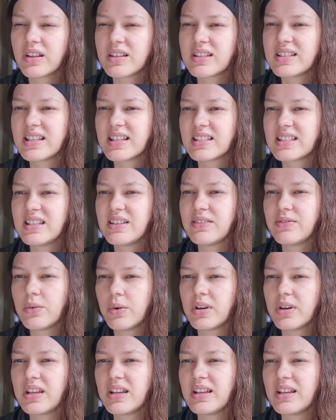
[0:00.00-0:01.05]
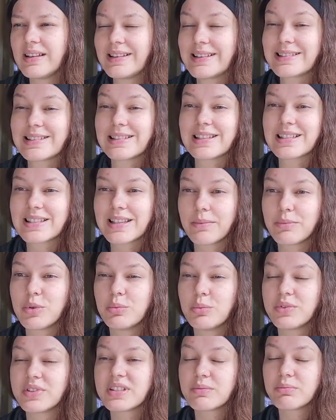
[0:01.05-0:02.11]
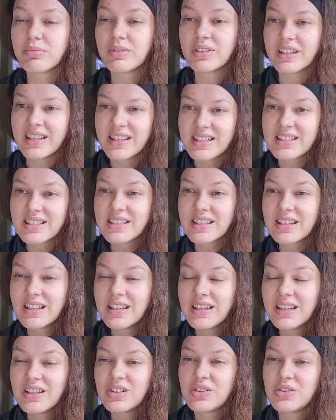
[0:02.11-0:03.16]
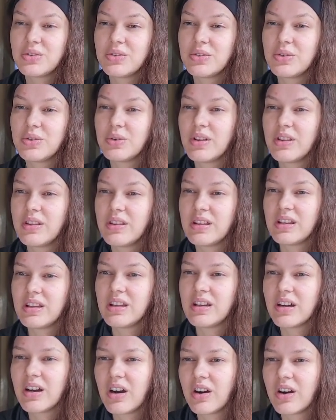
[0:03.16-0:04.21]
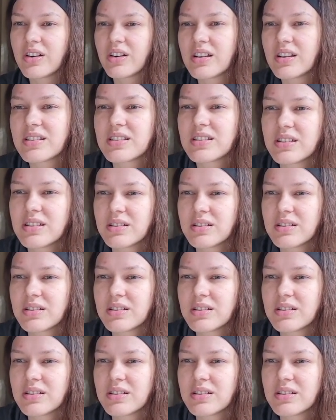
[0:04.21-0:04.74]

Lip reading: 60-40 is an acceptable split to the artist.